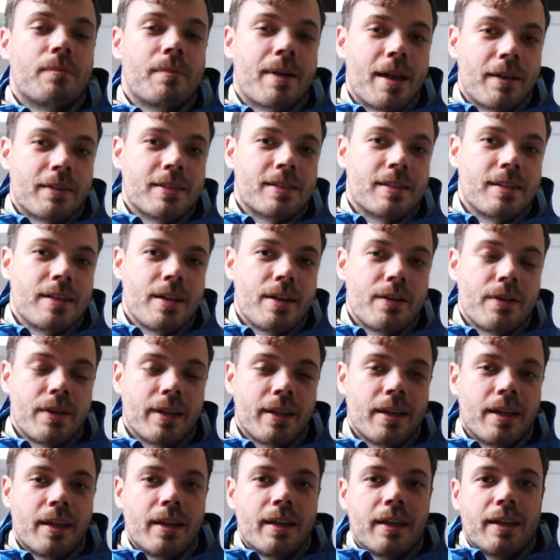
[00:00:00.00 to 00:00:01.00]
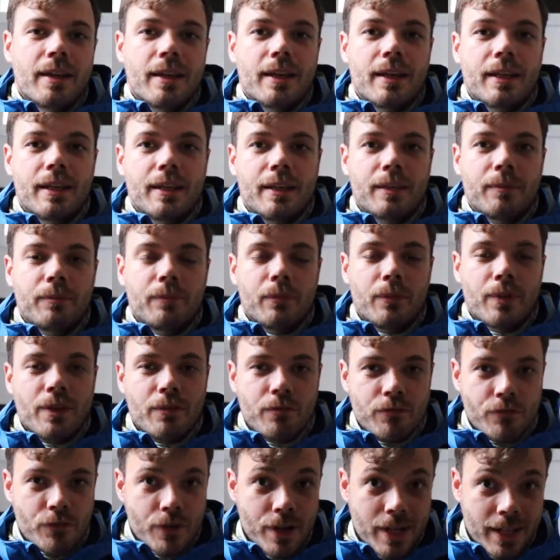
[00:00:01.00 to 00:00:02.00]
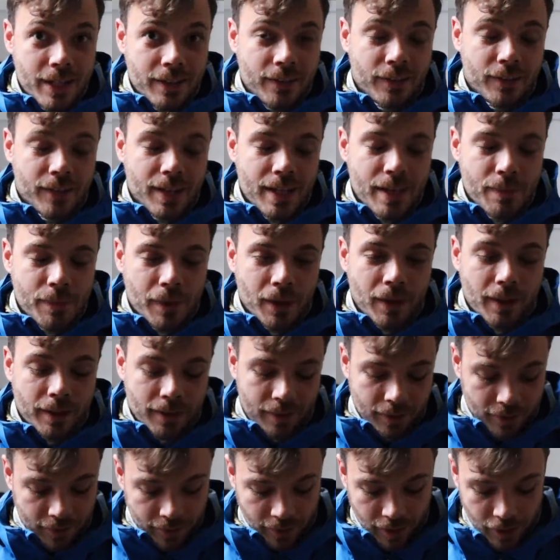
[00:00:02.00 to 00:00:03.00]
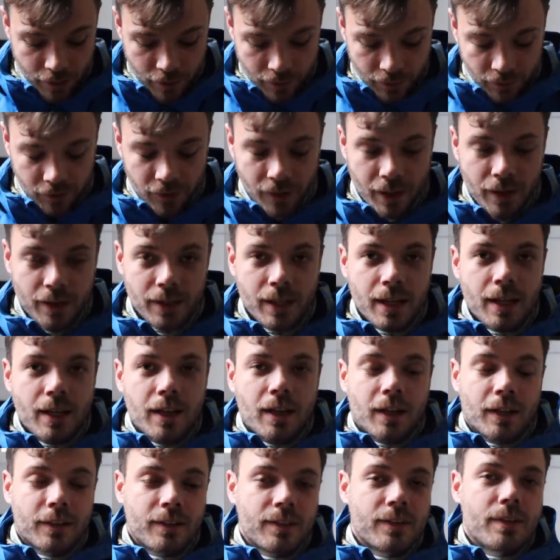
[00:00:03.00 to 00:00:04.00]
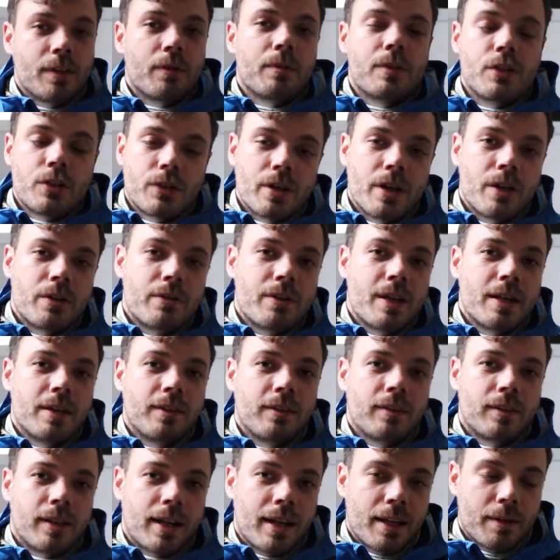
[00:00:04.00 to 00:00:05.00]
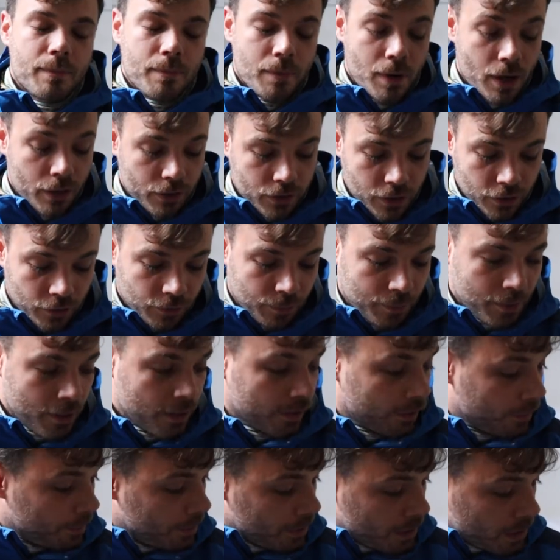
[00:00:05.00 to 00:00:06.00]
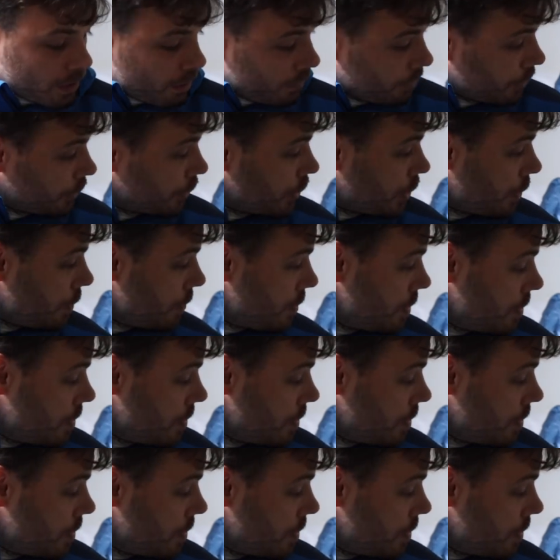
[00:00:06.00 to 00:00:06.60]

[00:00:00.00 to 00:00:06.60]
to mountaineering with really steep icy slopes. So I stick with trail runners and microspikes, but I'll show